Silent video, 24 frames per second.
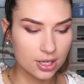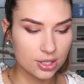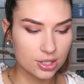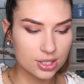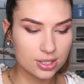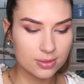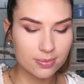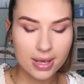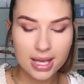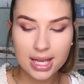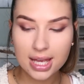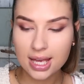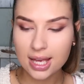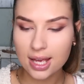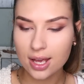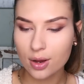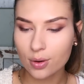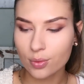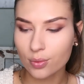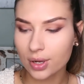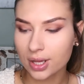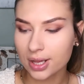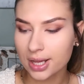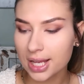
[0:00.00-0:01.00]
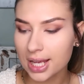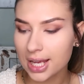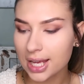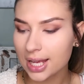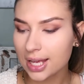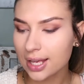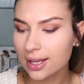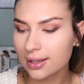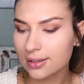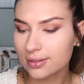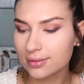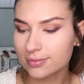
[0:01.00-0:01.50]
just make it a
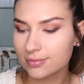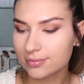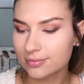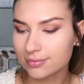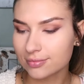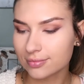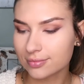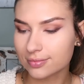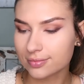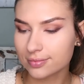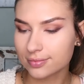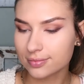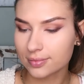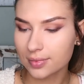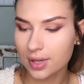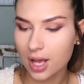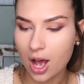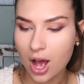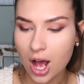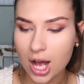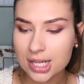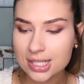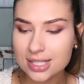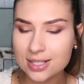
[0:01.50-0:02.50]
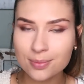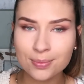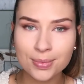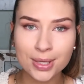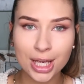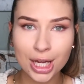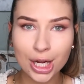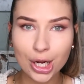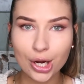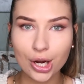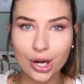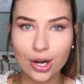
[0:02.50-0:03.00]
really awesome
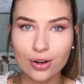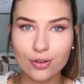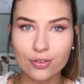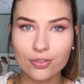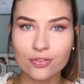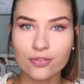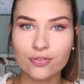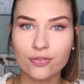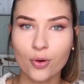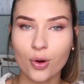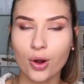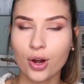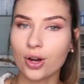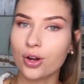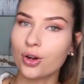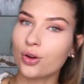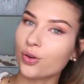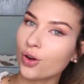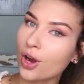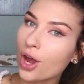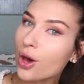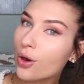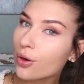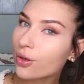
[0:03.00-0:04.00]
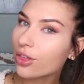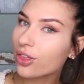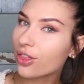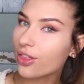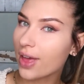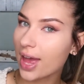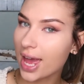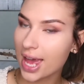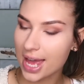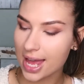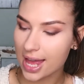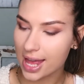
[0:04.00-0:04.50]
year for growth
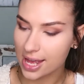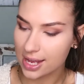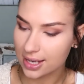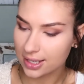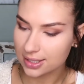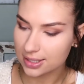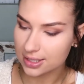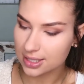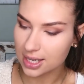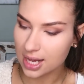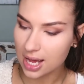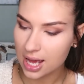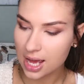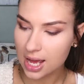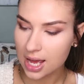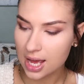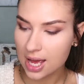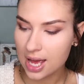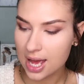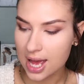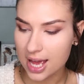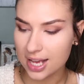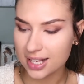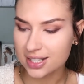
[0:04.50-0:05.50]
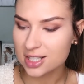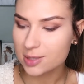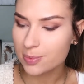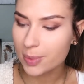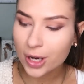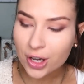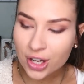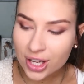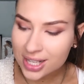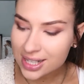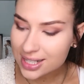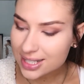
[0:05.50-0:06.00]
and
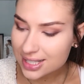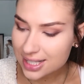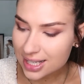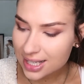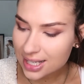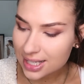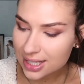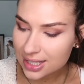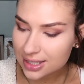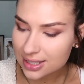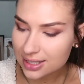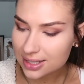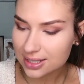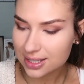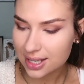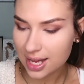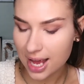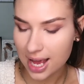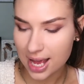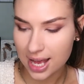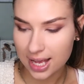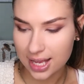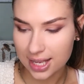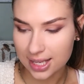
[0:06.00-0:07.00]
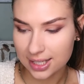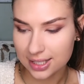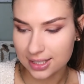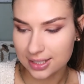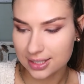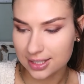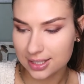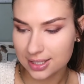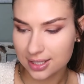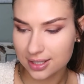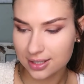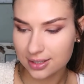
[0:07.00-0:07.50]
experiences,
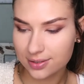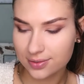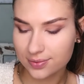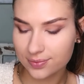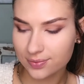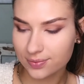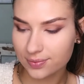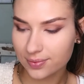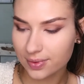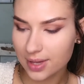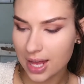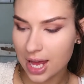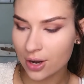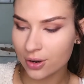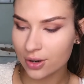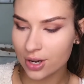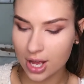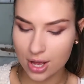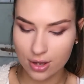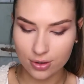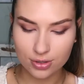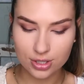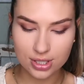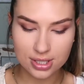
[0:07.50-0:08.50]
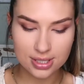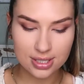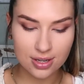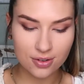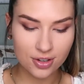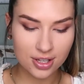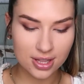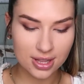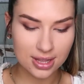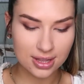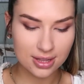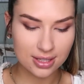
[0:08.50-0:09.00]
and I don't know, just
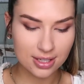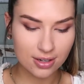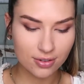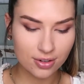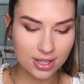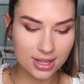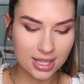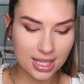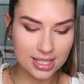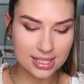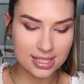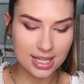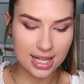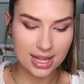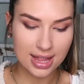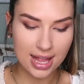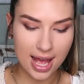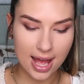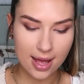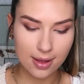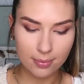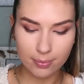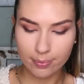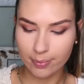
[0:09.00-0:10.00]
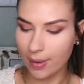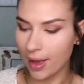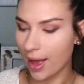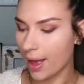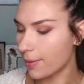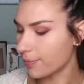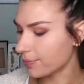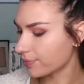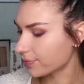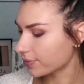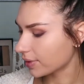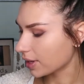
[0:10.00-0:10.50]
different things like that.
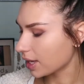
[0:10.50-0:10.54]
But